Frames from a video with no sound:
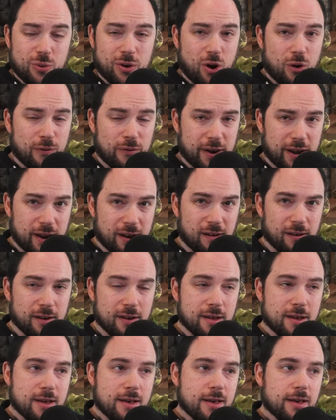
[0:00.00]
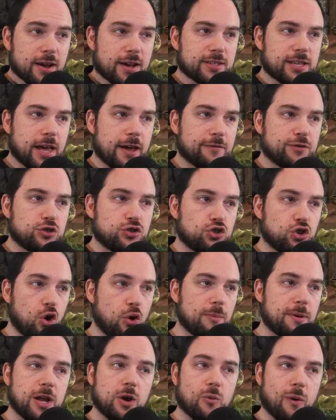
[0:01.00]
it over here because I have
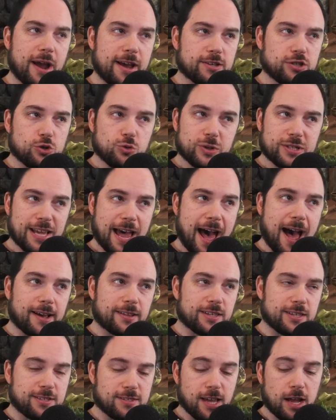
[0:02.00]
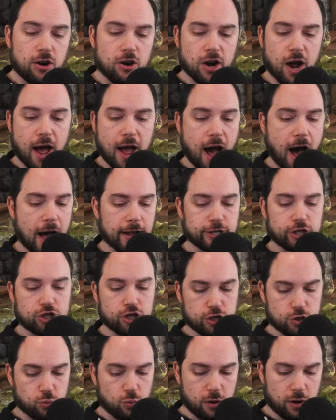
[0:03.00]
so many ways to attack the center guy. I
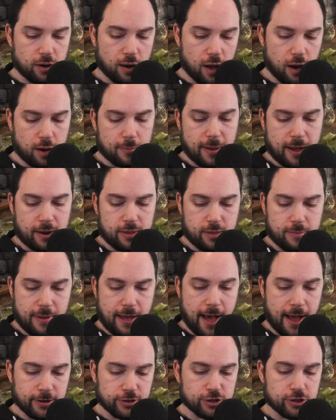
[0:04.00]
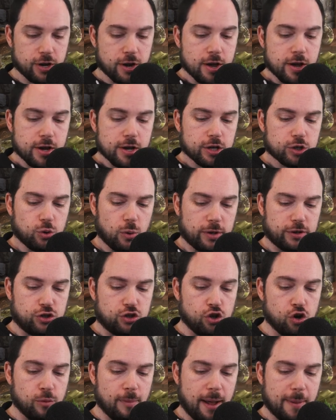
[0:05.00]
just want to knock him out of the match. So I
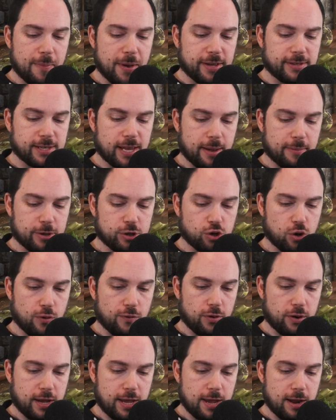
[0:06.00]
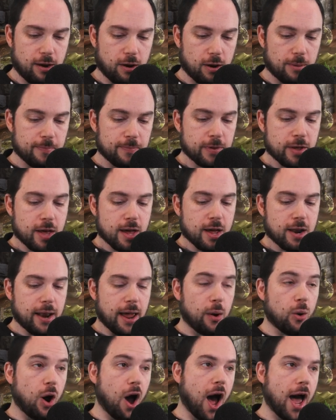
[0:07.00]
do my big damage over here.
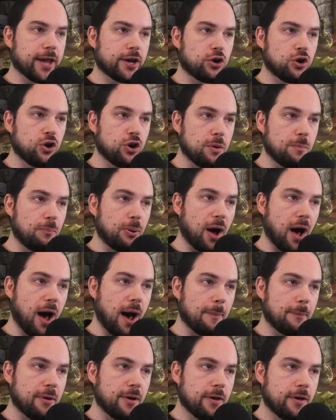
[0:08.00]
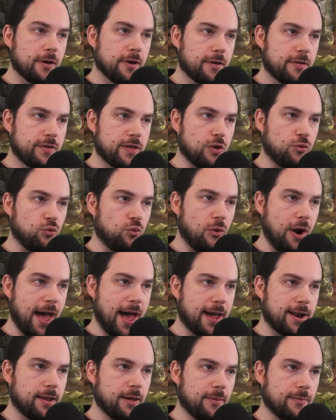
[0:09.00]
Now, I could pop the
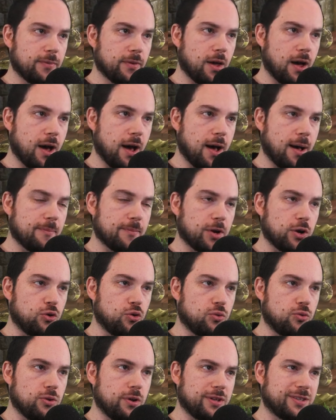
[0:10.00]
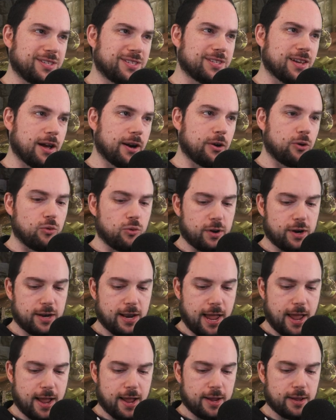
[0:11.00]
red. This is not a
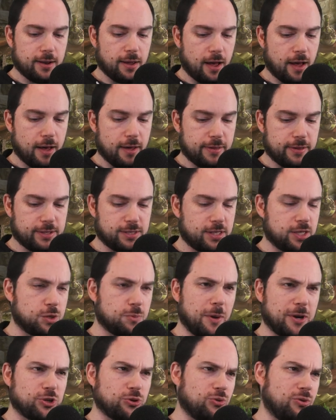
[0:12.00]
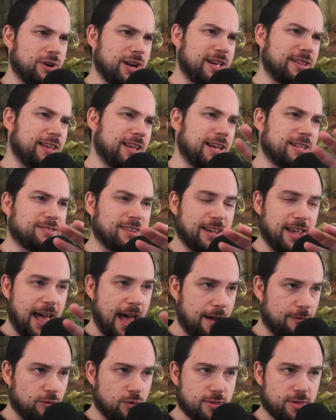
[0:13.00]
grenade. It's the special grenade that hits like
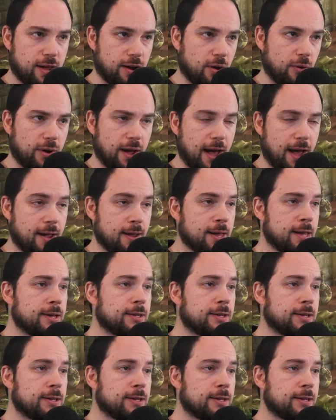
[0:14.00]
everything, okay?